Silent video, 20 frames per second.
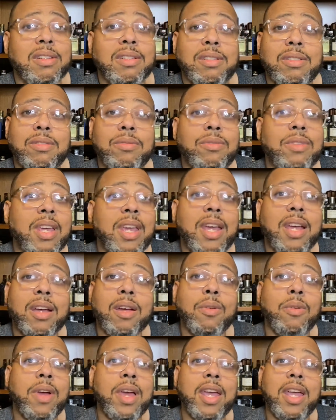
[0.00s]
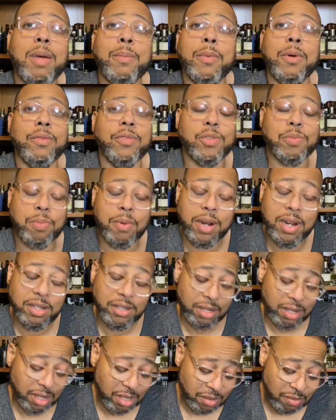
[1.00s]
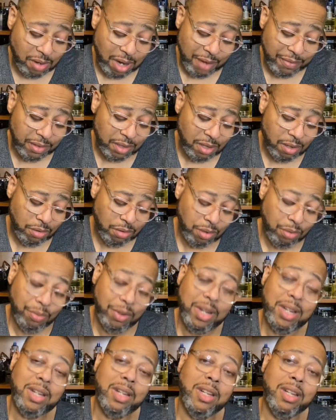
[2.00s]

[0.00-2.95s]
you can't go ham on the sprays of this. You have to go three,